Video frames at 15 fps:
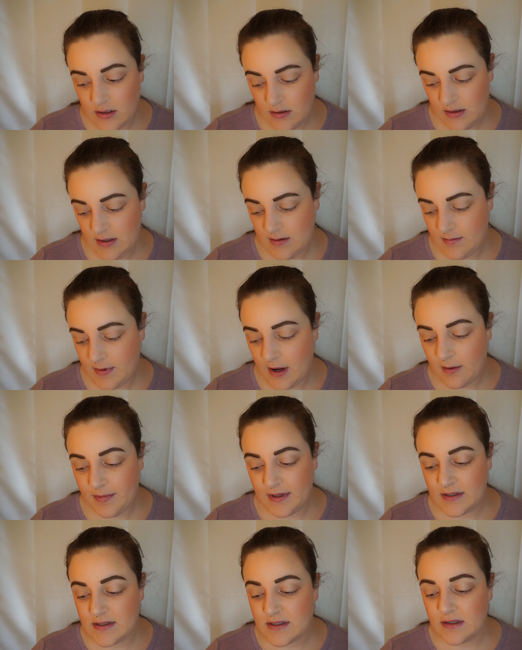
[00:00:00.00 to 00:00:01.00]
and you need a brow
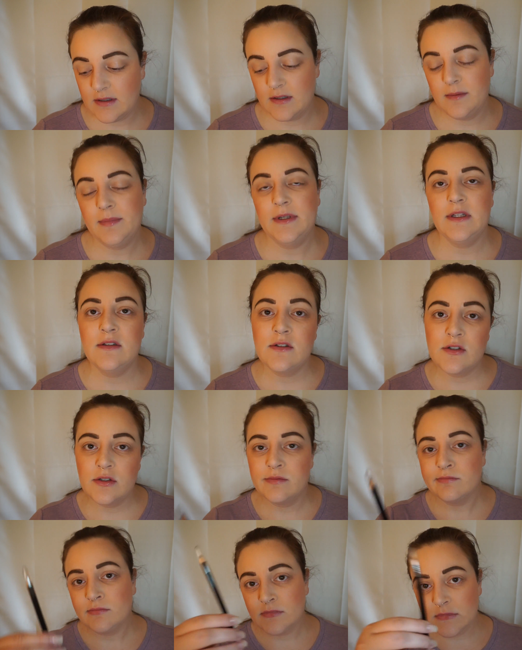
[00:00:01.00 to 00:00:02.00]
pencil in a
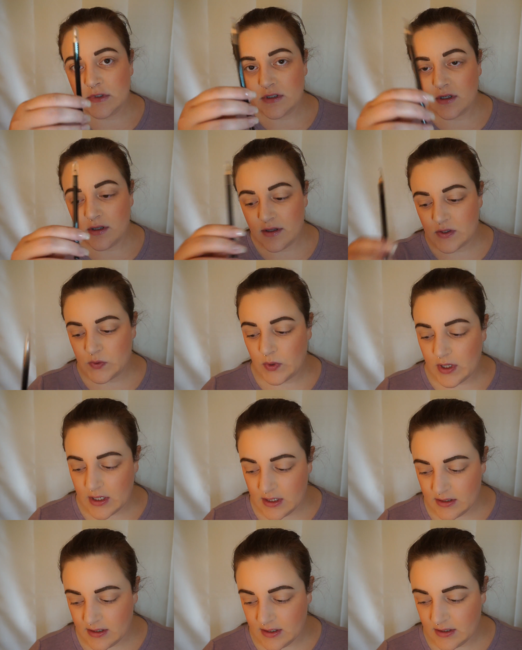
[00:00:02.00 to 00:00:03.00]
pinch, this will
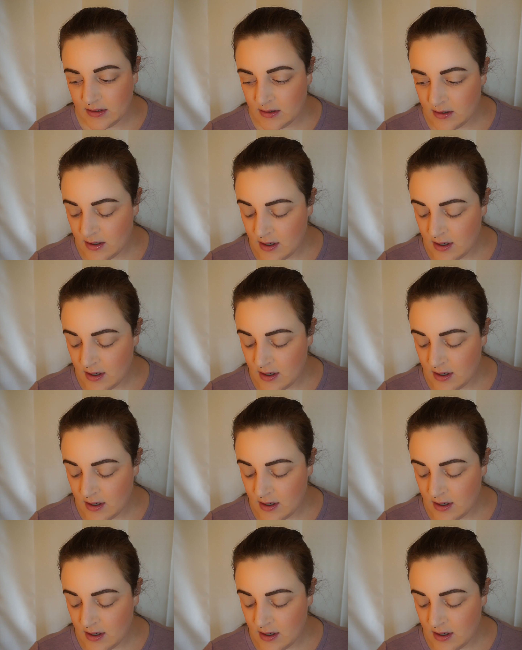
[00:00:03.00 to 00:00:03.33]
get it done.